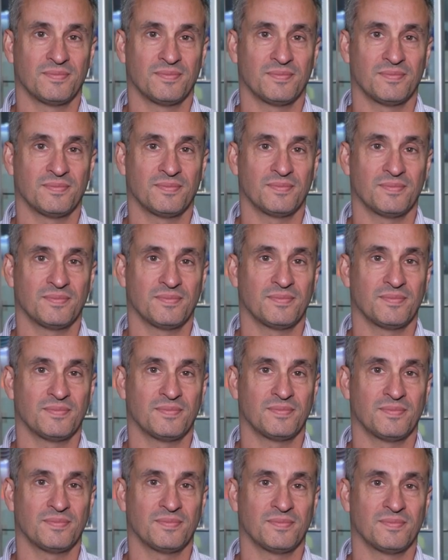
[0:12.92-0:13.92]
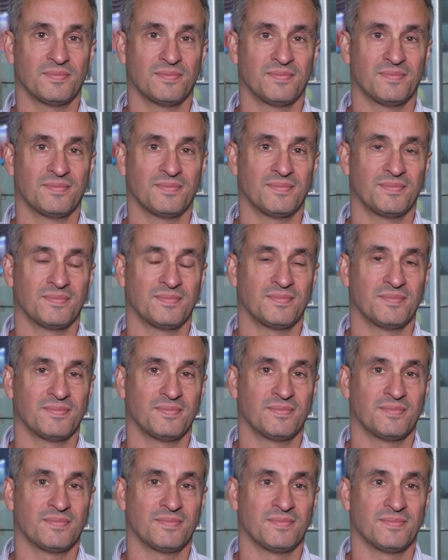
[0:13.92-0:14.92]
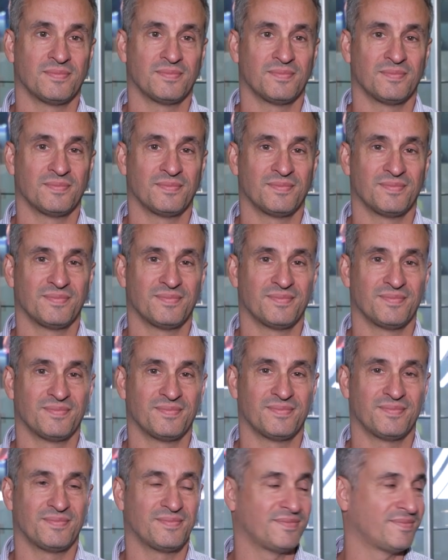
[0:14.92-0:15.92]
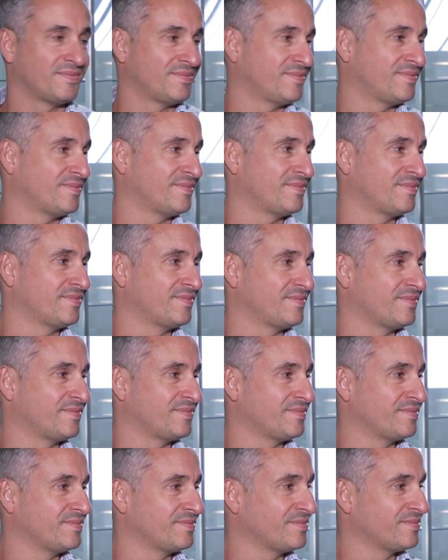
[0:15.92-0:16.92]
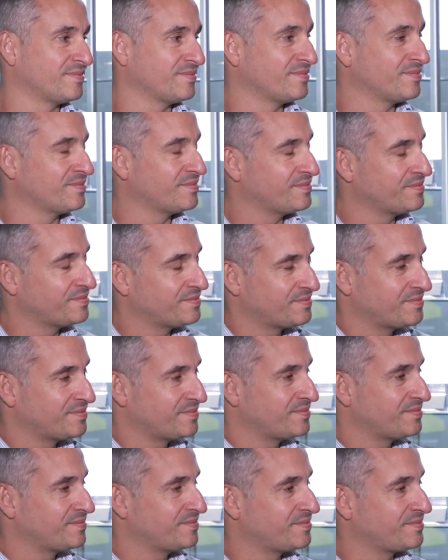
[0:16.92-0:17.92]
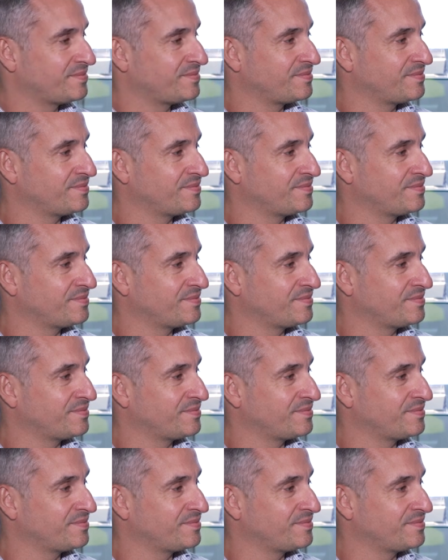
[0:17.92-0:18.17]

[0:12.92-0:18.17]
(not speaking)